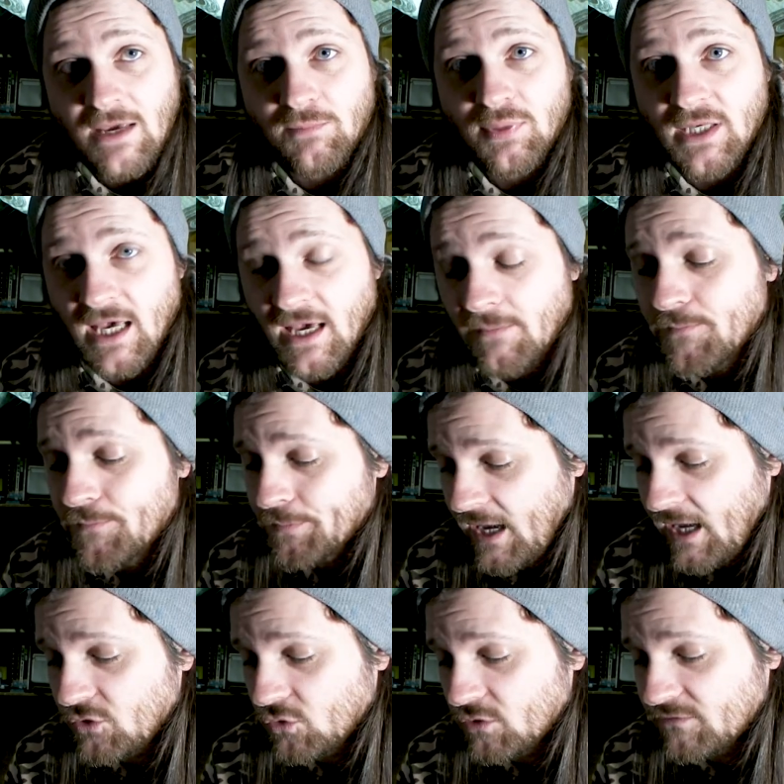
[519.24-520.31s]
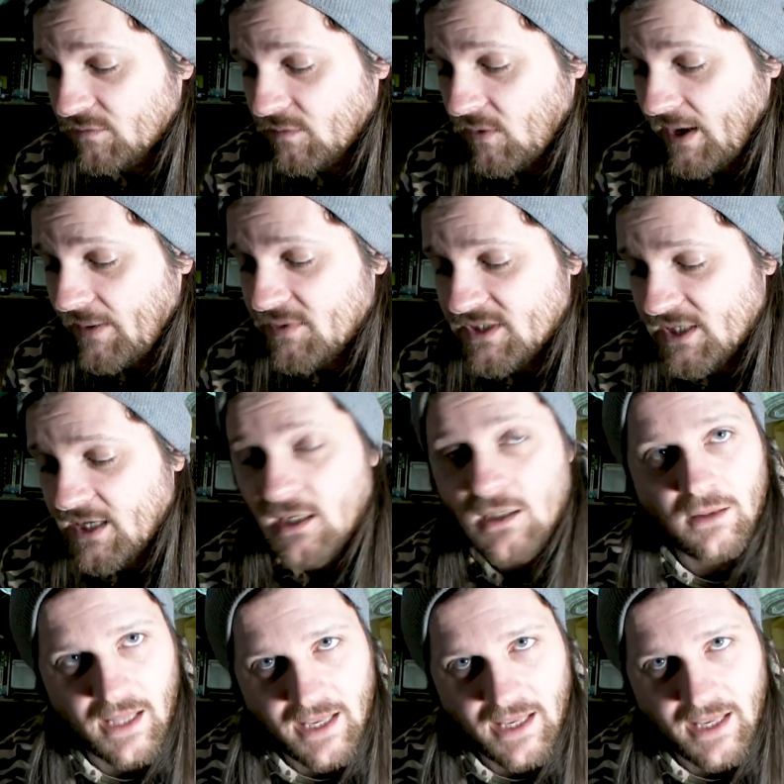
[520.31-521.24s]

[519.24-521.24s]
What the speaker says: 8 p.m. Head on over to my website,